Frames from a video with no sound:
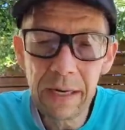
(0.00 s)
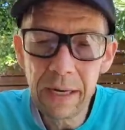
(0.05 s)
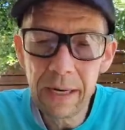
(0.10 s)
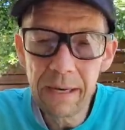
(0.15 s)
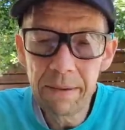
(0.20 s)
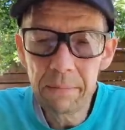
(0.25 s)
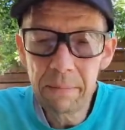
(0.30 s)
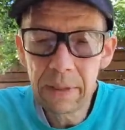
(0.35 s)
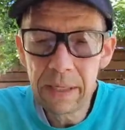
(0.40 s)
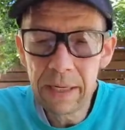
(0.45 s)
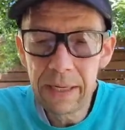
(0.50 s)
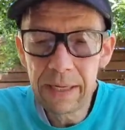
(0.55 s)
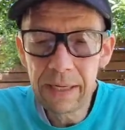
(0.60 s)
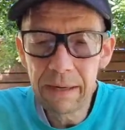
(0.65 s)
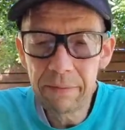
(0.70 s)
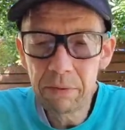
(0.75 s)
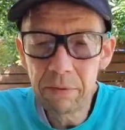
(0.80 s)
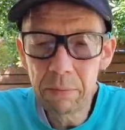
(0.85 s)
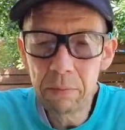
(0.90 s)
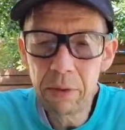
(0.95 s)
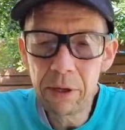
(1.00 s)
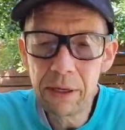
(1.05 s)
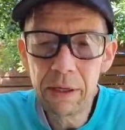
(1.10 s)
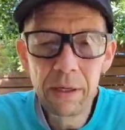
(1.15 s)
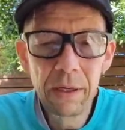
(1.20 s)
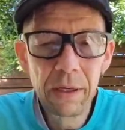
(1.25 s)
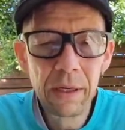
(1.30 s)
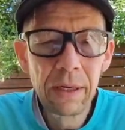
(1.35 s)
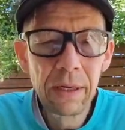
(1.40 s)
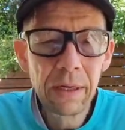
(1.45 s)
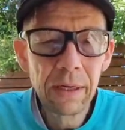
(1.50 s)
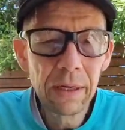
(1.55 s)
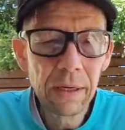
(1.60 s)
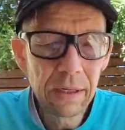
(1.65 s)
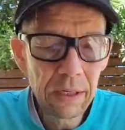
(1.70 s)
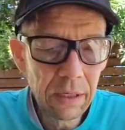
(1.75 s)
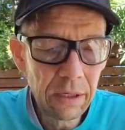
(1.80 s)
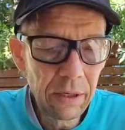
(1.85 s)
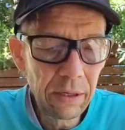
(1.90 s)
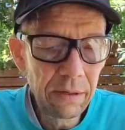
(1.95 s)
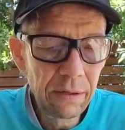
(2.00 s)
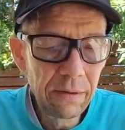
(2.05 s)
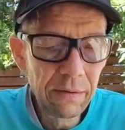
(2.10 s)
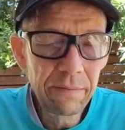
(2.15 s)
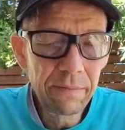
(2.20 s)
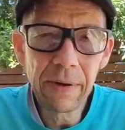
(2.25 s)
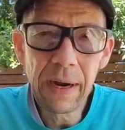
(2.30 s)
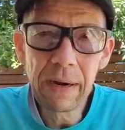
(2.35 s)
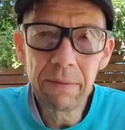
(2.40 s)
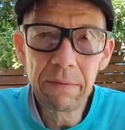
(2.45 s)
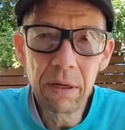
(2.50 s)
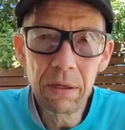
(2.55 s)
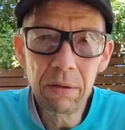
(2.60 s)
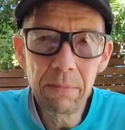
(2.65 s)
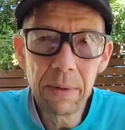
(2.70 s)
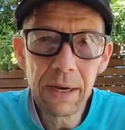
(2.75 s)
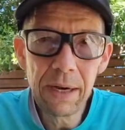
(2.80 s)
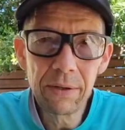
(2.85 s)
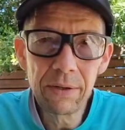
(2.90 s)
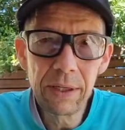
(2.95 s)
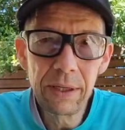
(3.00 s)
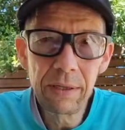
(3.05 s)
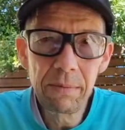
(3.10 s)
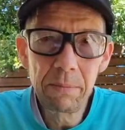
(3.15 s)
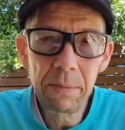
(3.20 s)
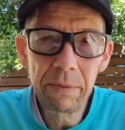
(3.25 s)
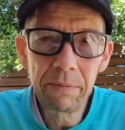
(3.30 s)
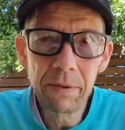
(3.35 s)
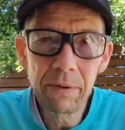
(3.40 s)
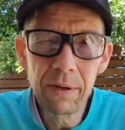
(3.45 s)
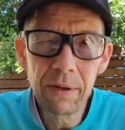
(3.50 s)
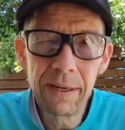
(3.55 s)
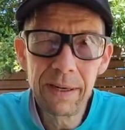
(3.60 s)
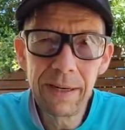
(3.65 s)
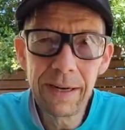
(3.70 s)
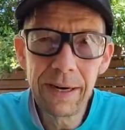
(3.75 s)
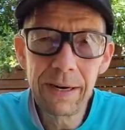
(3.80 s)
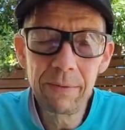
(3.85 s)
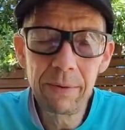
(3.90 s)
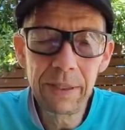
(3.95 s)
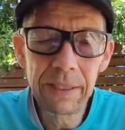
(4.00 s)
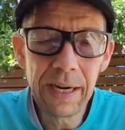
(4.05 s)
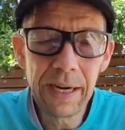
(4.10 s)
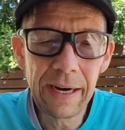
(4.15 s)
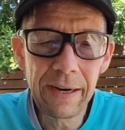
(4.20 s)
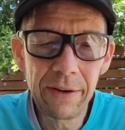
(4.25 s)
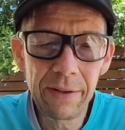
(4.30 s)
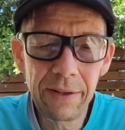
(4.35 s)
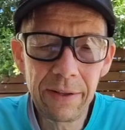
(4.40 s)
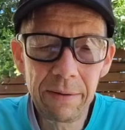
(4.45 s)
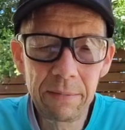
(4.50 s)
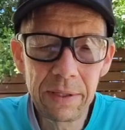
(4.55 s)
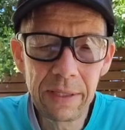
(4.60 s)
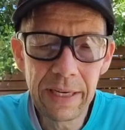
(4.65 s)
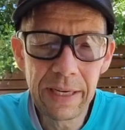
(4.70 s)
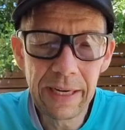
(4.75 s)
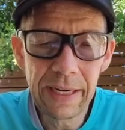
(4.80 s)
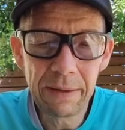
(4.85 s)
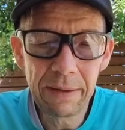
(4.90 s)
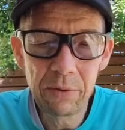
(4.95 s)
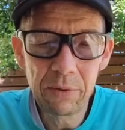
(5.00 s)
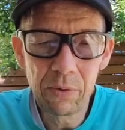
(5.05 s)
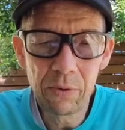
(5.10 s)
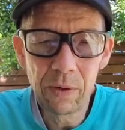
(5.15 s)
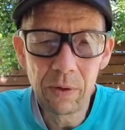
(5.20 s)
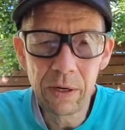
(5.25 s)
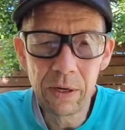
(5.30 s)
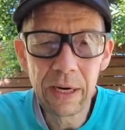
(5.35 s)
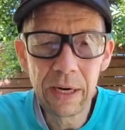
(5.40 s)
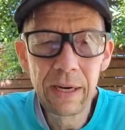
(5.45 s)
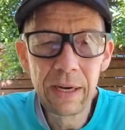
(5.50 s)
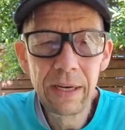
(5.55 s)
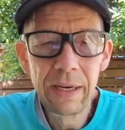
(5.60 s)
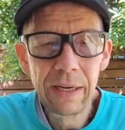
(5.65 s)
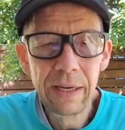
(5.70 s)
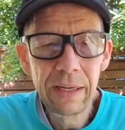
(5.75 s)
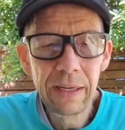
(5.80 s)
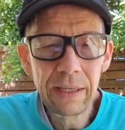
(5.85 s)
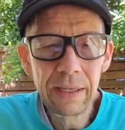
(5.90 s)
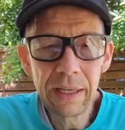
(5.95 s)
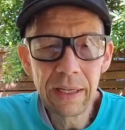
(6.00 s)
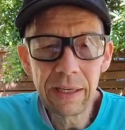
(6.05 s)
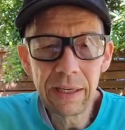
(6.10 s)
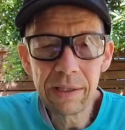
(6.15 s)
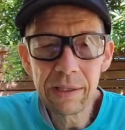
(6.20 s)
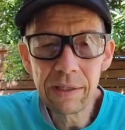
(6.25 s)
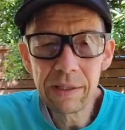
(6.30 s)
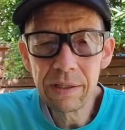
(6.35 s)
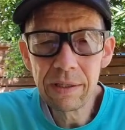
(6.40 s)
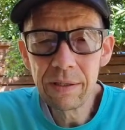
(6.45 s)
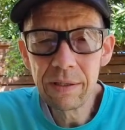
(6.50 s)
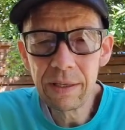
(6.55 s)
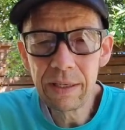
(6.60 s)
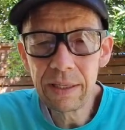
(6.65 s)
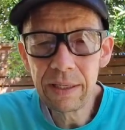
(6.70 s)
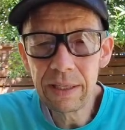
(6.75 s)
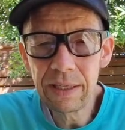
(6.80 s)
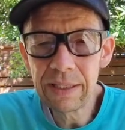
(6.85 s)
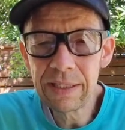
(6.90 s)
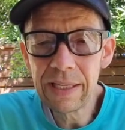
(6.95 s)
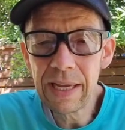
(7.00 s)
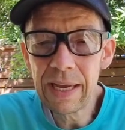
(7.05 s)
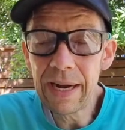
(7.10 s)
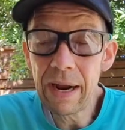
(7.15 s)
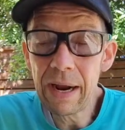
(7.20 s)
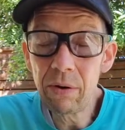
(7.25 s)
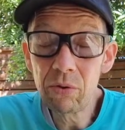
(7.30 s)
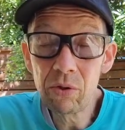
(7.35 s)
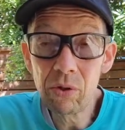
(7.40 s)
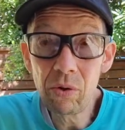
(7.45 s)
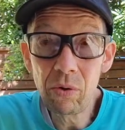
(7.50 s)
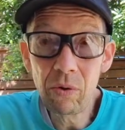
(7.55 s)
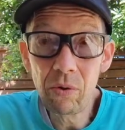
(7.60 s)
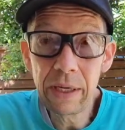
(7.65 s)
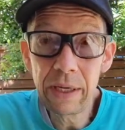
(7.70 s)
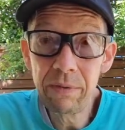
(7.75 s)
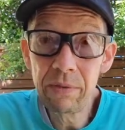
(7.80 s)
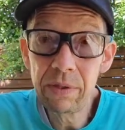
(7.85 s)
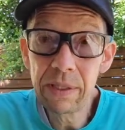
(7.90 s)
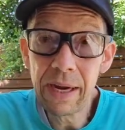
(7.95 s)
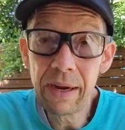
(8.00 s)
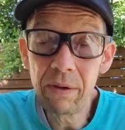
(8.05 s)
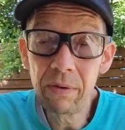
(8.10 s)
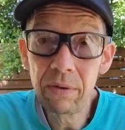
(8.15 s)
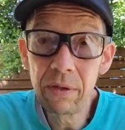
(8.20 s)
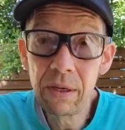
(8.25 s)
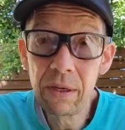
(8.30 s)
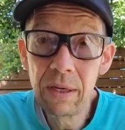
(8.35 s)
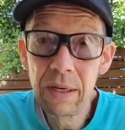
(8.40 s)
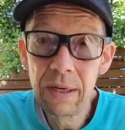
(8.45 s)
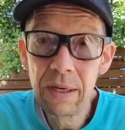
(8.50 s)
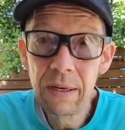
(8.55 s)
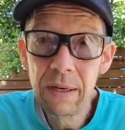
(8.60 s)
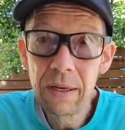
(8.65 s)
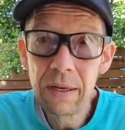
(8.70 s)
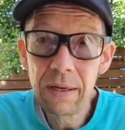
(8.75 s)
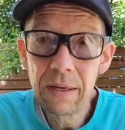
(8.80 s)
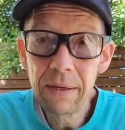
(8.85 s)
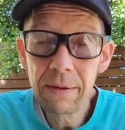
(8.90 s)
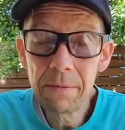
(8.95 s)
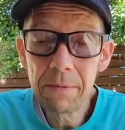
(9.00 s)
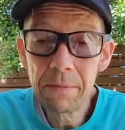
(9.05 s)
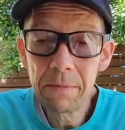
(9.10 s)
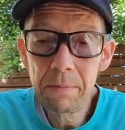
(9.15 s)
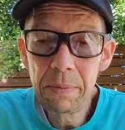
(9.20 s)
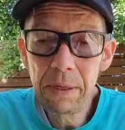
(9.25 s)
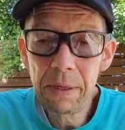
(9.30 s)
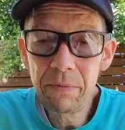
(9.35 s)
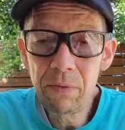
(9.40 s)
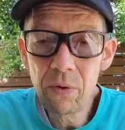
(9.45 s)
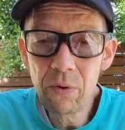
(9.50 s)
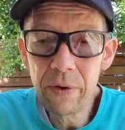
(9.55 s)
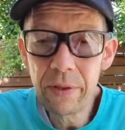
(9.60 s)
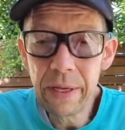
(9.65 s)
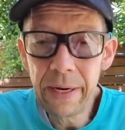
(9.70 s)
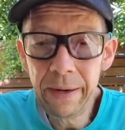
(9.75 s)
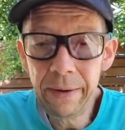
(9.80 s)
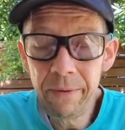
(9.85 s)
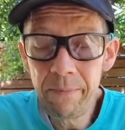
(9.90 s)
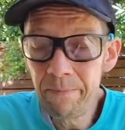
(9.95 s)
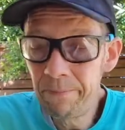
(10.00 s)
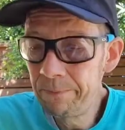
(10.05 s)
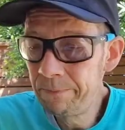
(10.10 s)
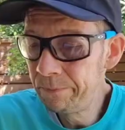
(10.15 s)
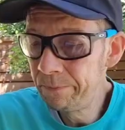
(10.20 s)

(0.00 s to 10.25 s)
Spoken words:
But I'm going to have to put a good 500 miles in them before I retire them to take them to work, unless that outsole gives out before then.